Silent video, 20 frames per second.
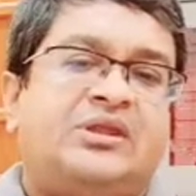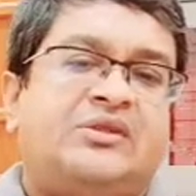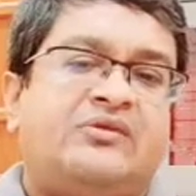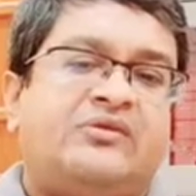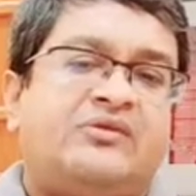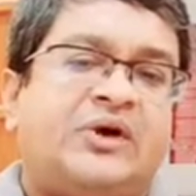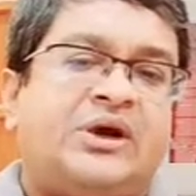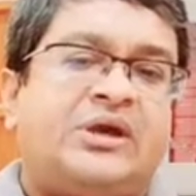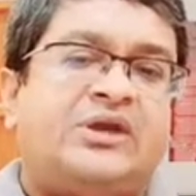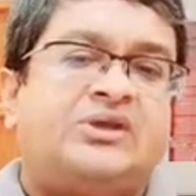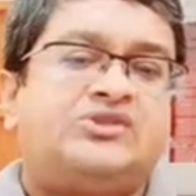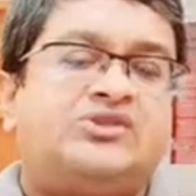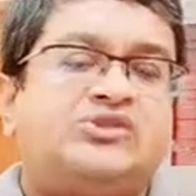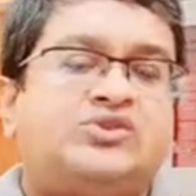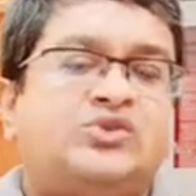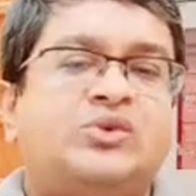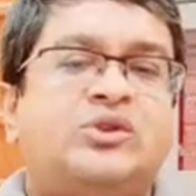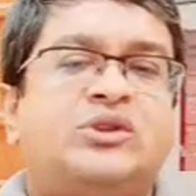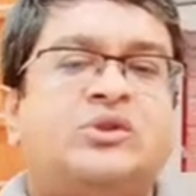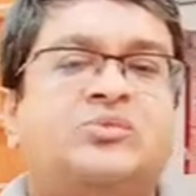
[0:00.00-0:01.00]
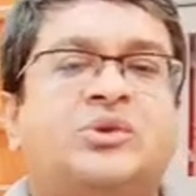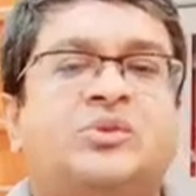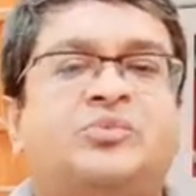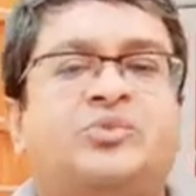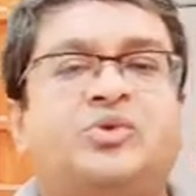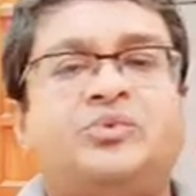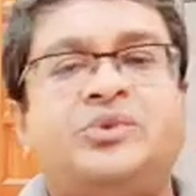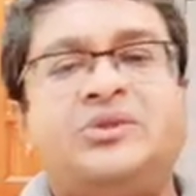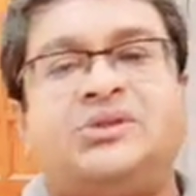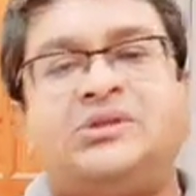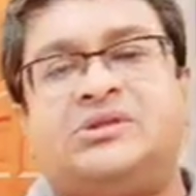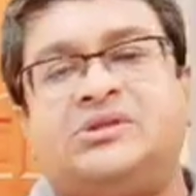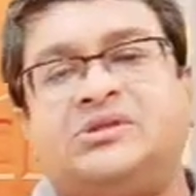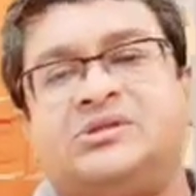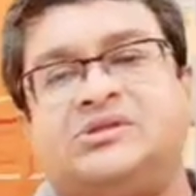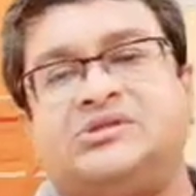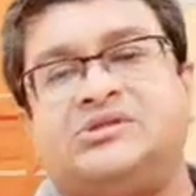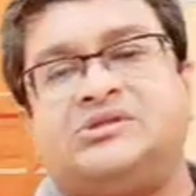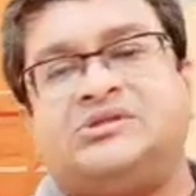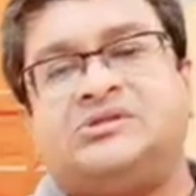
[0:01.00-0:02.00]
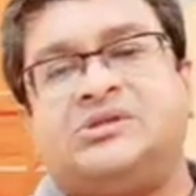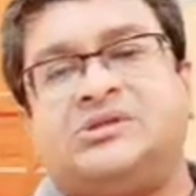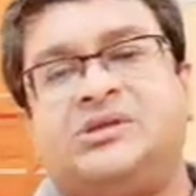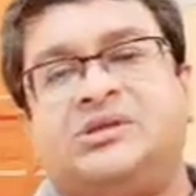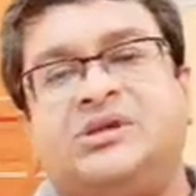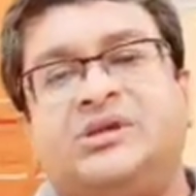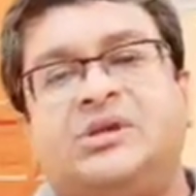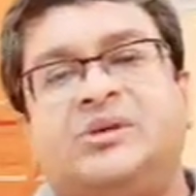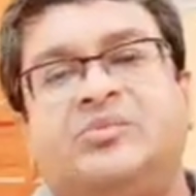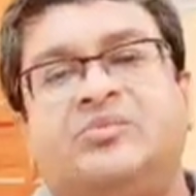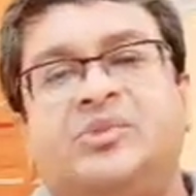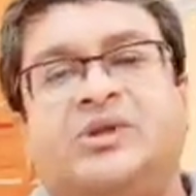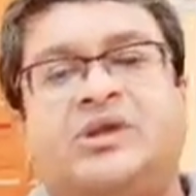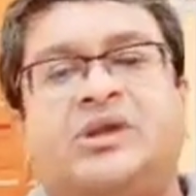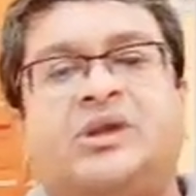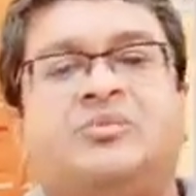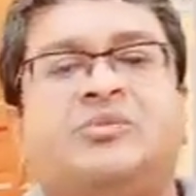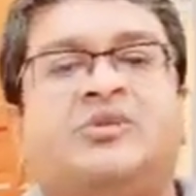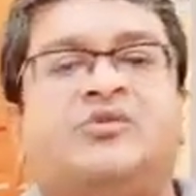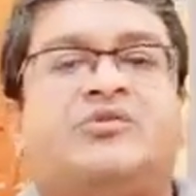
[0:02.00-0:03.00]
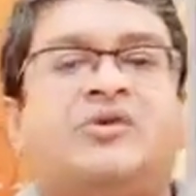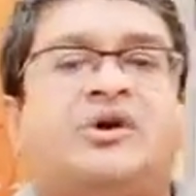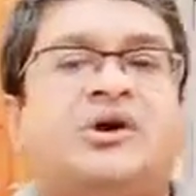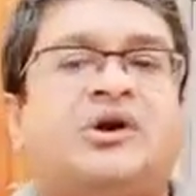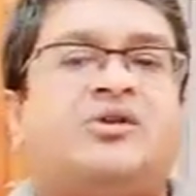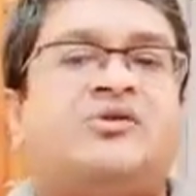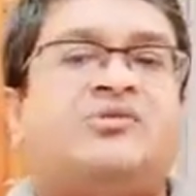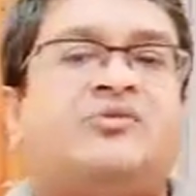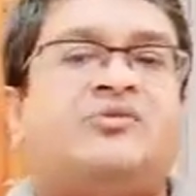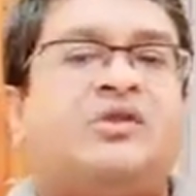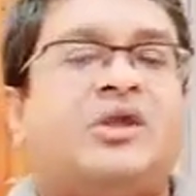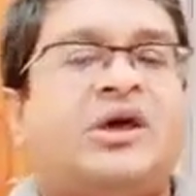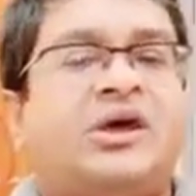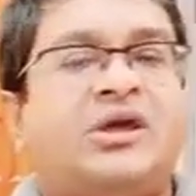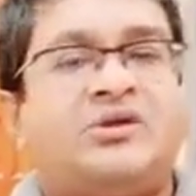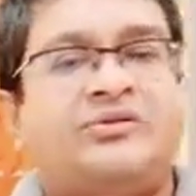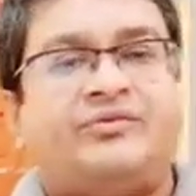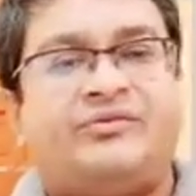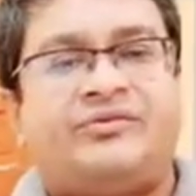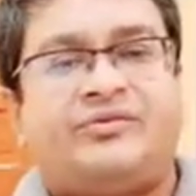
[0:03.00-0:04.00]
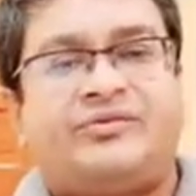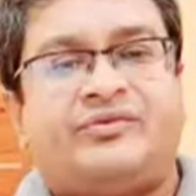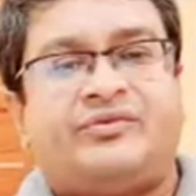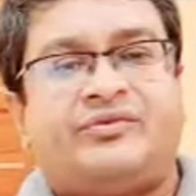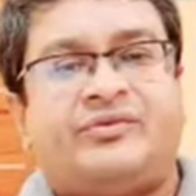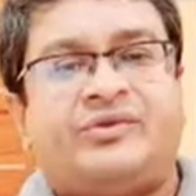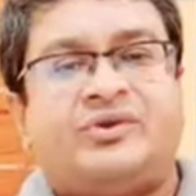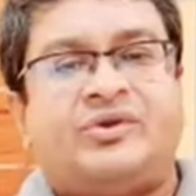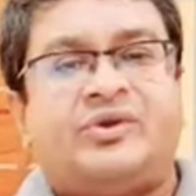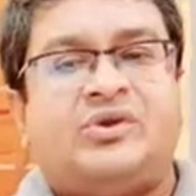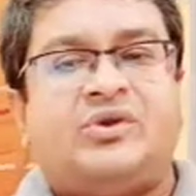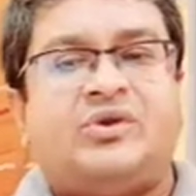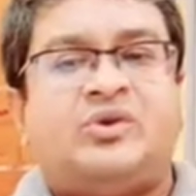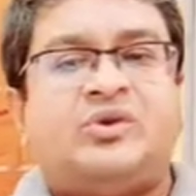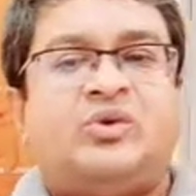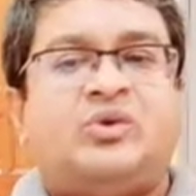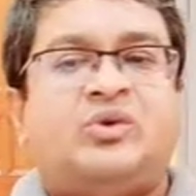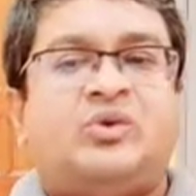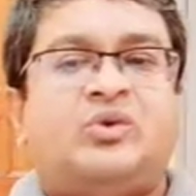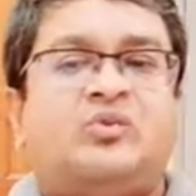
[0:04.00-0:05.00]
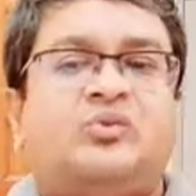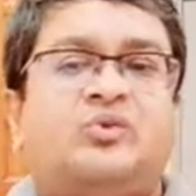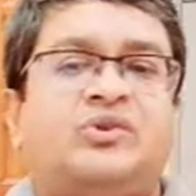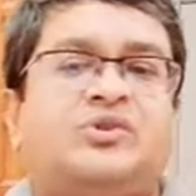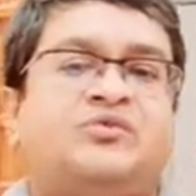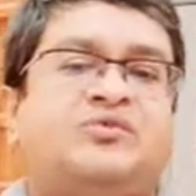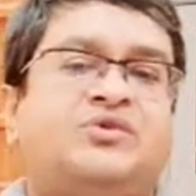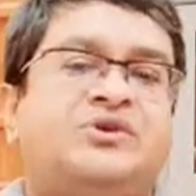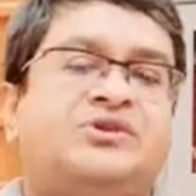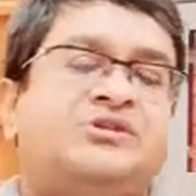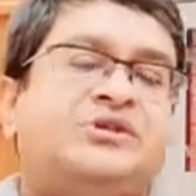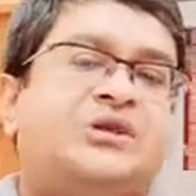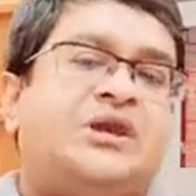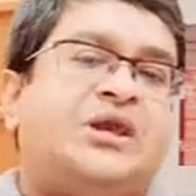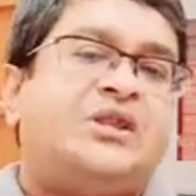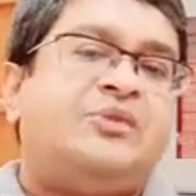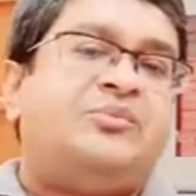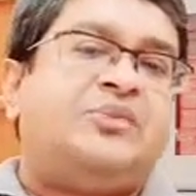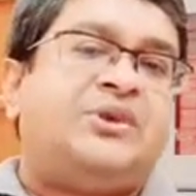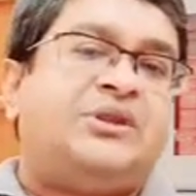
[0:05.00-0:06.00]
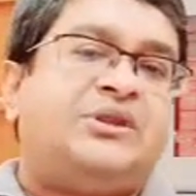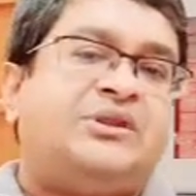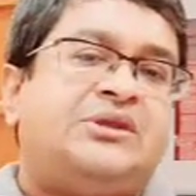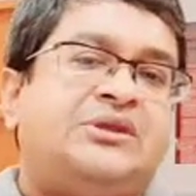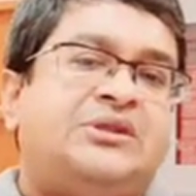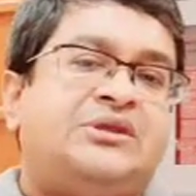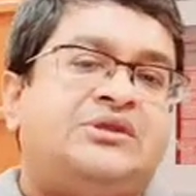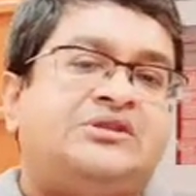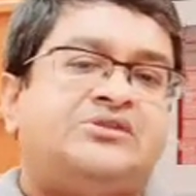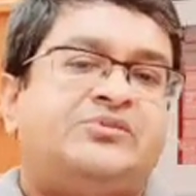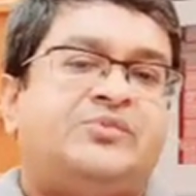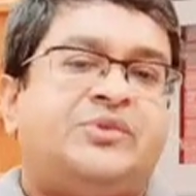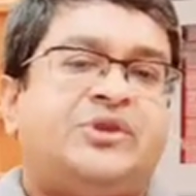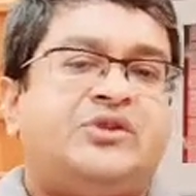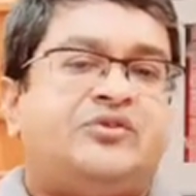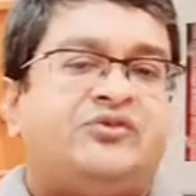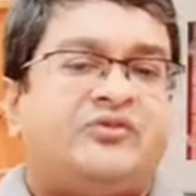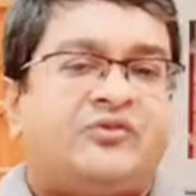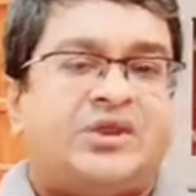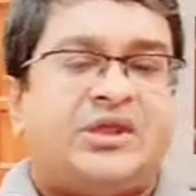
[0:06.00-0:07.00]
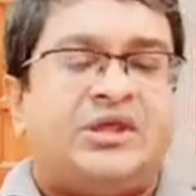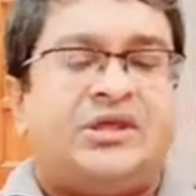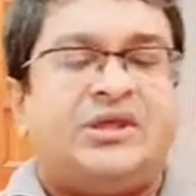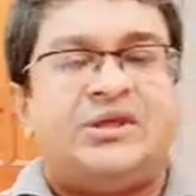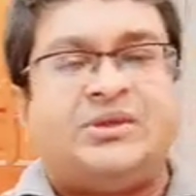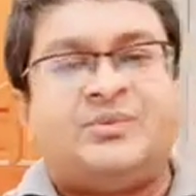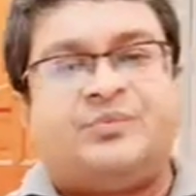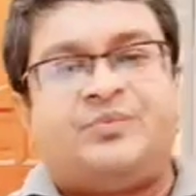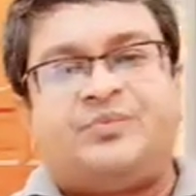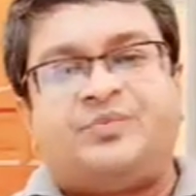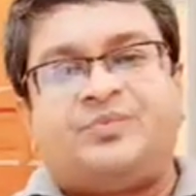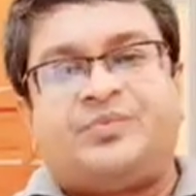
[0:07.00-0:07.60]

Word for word: The fire stolen by Prometheus became the fire of life with which he animated his men of clay